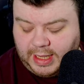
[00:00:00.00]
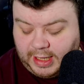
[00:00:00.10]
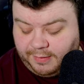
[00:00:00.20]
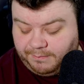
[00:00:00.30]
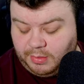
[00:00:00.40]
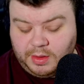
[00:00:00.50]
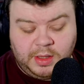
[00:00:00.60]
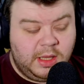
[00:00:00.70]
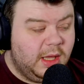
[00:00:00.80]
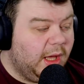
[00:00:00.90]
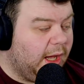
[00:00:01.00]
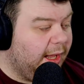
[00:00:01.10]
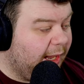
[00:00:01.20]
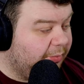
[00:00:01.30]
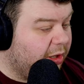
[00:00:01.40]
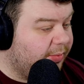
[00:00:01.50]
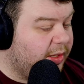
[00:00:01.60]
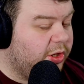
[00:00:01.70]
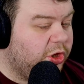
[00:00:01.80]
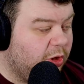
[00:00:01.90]
Um, I am going to
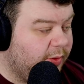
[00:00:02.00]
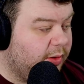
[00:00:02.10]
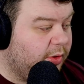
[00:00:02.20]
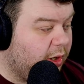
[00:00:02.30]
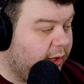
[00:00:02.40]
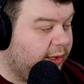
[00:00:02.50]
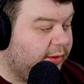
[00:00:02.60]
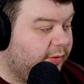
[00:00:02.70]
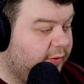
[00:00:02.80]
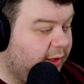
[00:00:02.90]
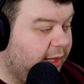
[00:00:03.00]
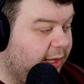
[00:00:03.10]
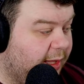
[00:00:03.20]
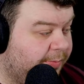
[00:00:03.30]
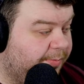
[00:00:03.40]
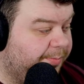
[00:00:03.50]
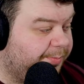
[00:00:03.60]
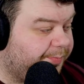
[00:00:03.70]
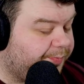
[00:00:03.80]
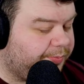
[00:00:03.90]
be showing you guys
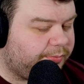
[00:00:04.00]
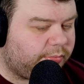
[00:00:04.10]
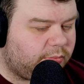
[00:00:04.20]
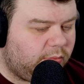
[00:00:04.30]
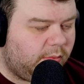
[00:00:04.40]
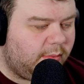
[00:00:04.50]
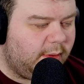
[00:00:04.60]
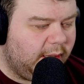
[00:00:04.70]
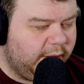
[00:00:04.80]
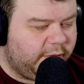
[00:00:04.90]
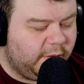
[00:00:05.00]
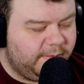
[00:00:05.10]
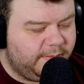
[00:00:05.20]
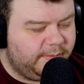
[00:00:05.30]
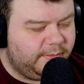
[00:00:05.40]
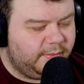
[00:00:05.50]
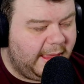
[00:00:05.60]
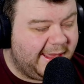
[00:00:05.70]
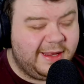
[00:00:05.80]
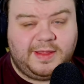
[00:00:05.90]
um, some
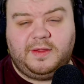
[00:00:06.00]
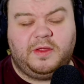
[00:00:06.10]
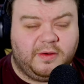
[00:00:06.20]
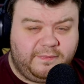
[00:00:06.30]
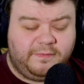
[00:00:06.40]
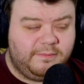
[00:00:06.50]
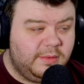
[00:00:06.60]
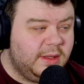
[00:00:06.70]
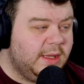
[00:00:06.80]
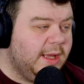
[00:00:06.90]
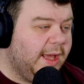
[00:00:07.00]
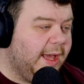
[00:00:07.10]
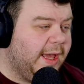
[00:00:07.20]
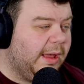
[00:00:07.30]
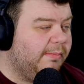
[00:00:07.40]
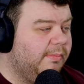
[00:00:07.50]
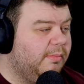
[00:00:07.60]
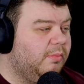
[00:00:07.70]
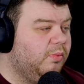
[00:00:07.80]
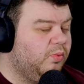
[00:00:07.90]
editing stuff um,
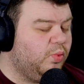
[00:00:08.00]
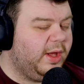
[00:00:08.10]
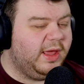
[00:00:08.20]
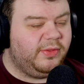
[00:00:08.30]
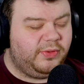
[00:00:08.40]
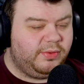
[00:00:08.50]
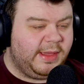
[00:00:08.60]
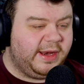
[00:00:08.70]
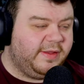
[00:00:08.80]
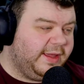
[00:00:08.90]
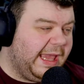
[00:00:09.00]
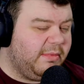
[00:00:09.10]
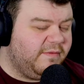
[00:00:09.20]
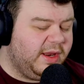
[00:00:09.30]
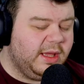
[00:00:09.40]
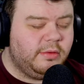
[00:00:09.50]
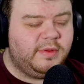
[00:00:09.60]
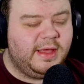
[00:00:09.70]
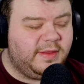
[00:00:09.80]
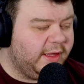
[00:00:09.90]
with editing gaming
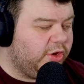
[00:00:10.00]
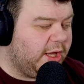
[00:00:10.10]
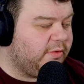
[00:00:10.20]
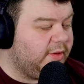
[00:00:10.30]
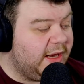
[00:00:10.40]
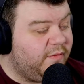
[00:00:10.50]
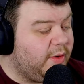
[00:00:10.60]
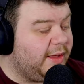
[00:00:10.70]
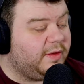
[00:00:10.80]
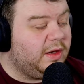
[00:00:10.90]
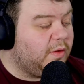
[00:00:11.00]
videos and editing in general. And if you want to ask